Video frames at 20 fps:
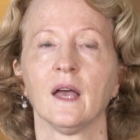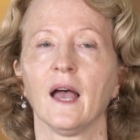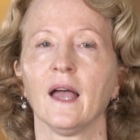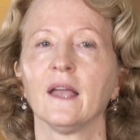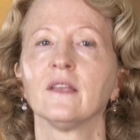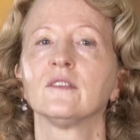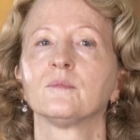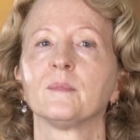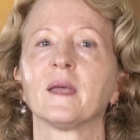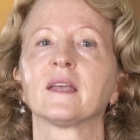I
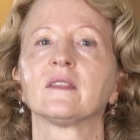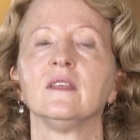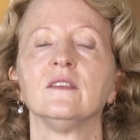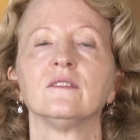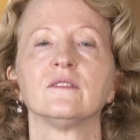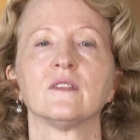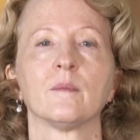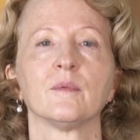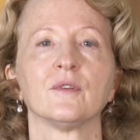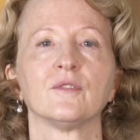expect these
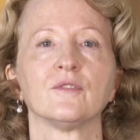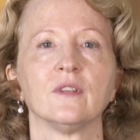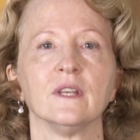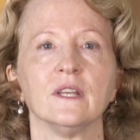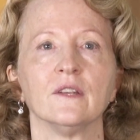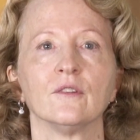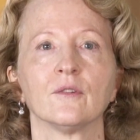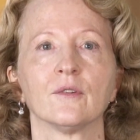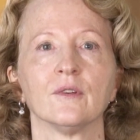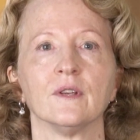numbers to
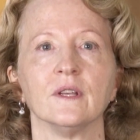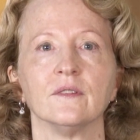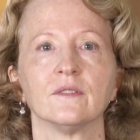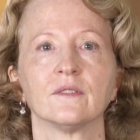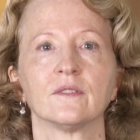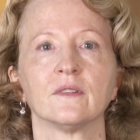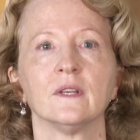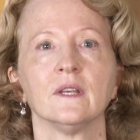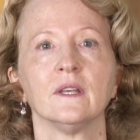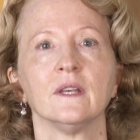increase,